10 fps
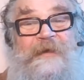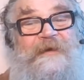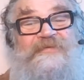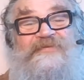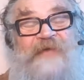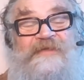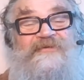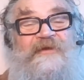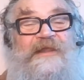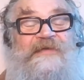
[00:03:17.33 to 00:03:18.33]

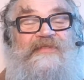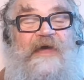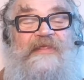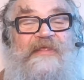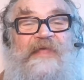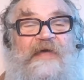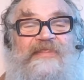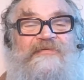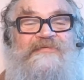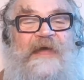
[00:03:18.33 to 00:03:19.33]
Essentially, they're, they're
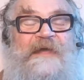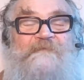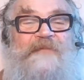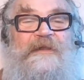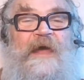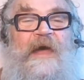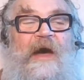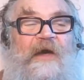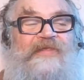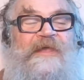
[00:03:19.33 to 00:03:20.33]
the same, but
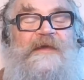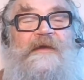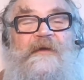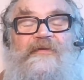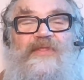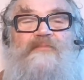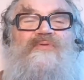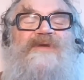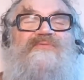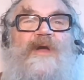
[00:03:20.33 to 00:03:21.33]
I think the
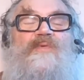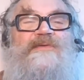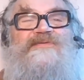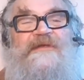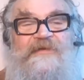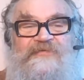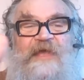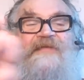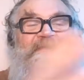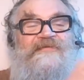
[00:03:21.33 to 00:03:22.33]
prerequisite is
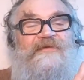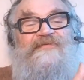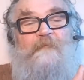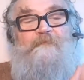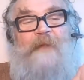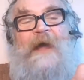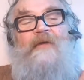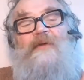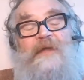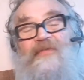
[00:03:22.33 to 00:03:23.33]
saying this is a
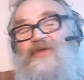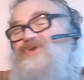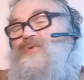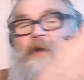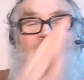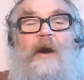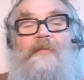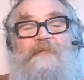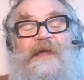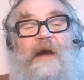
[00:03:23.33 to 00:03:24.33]
barrier that you
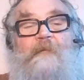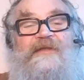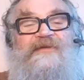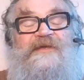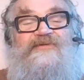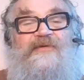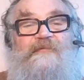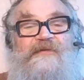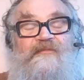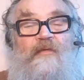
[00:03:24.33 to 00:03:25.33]
can't become a teacher
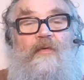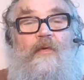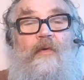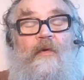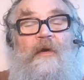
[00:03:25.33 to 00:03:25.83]
before.